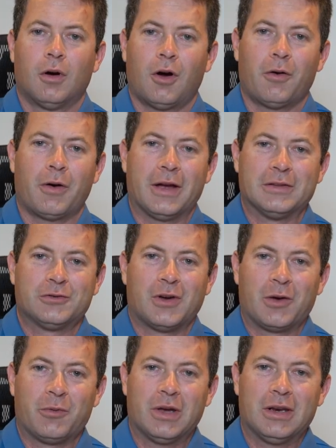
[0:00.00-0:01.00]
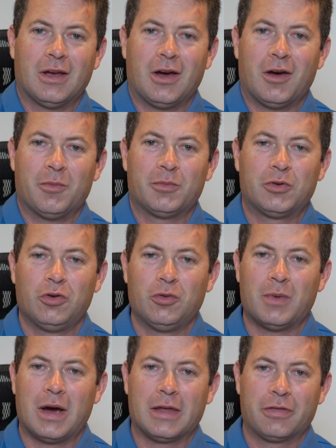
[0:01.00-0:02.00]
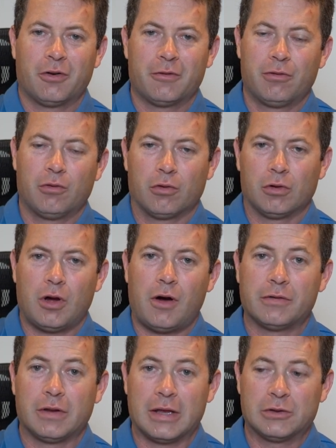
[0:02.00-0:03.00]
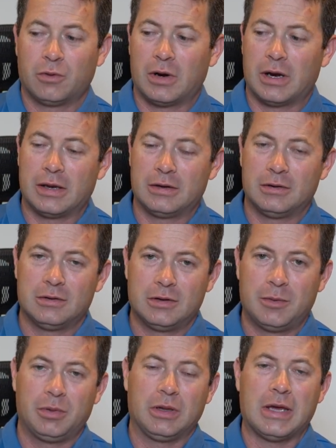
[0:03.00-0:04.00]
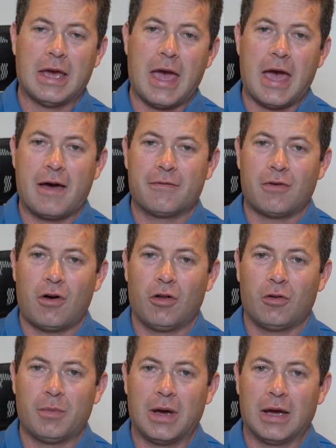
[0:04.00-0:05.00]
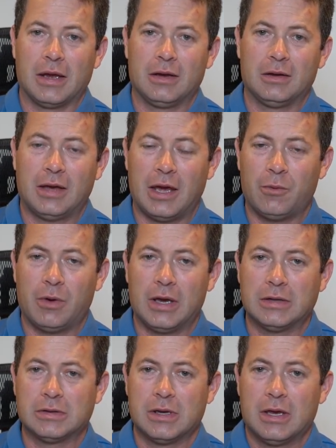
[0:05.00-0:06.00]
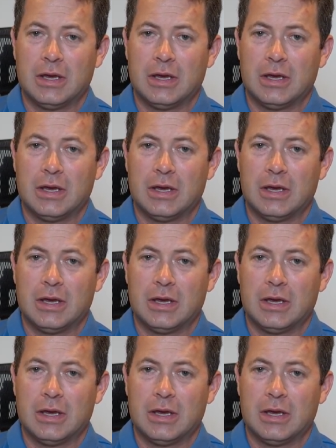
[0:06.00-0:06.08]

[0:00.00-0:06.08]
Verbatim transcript: Alright, so I went up to my third floor loft, and that's where I typically have all my gateways